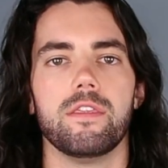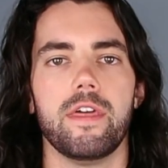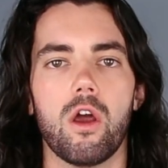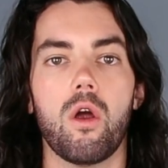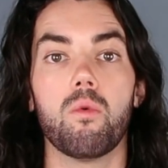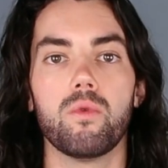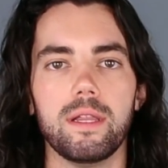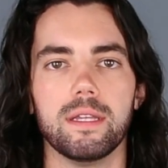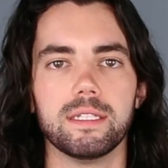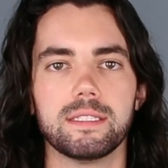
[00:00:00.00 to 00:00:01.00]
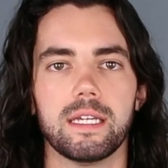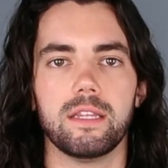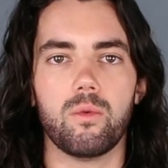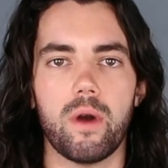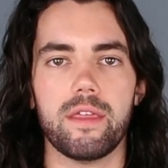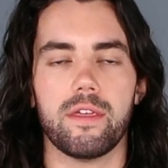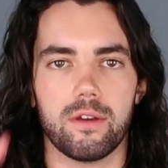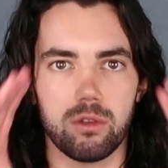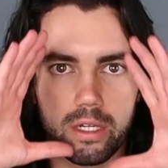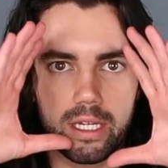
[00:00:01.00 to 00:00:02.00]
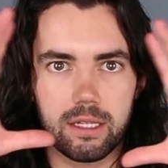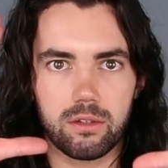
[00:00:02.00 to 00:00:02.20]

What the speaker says: They're a realist in the way that they're looking